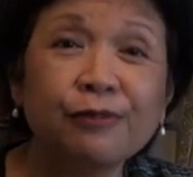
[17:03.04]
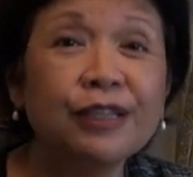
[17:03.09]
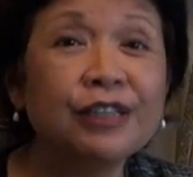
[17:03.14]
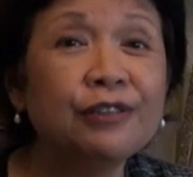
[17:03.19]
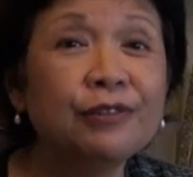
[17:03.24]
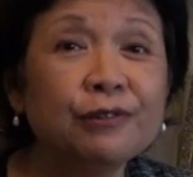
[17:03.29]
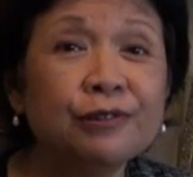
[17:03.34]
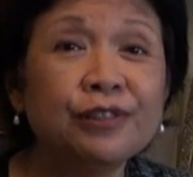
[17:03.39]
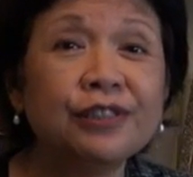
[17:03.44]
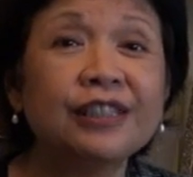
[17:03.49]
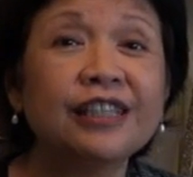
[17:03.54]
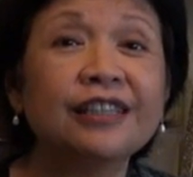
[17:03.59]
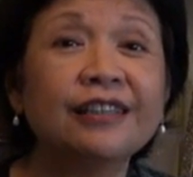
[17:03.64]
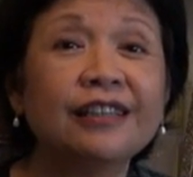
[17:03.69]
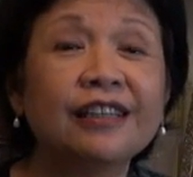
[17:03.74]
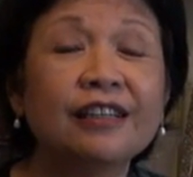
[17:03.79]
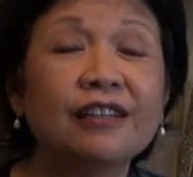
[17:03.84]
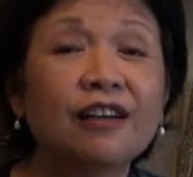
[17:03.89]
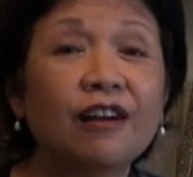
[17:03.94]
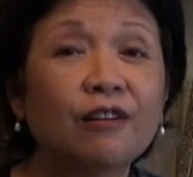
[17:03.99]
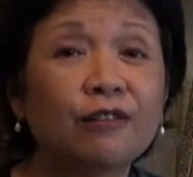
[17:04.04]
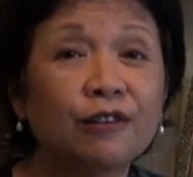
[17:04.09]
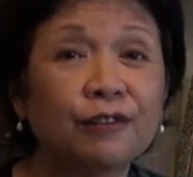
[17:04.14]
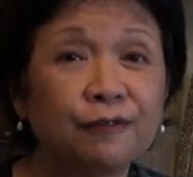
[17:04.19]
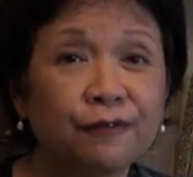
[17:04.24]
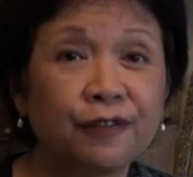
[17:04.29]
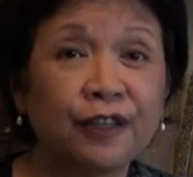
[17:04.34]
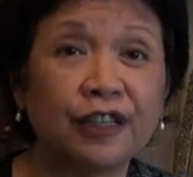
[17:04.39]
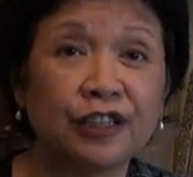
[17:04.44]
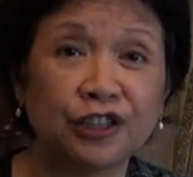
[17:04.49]
we used it in our
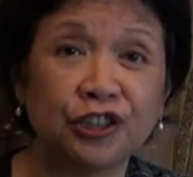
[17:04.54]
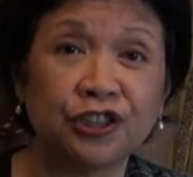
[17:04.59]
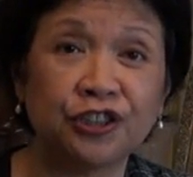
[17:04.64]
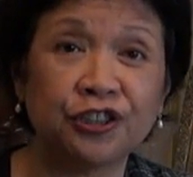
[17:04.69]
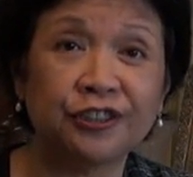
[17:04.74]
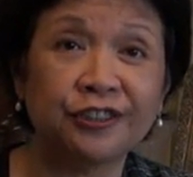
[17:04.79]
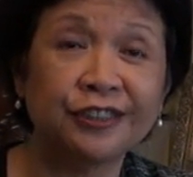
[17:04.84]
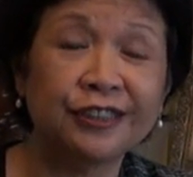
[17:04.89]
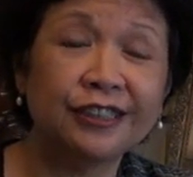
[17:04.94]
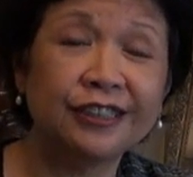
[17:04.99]
fish,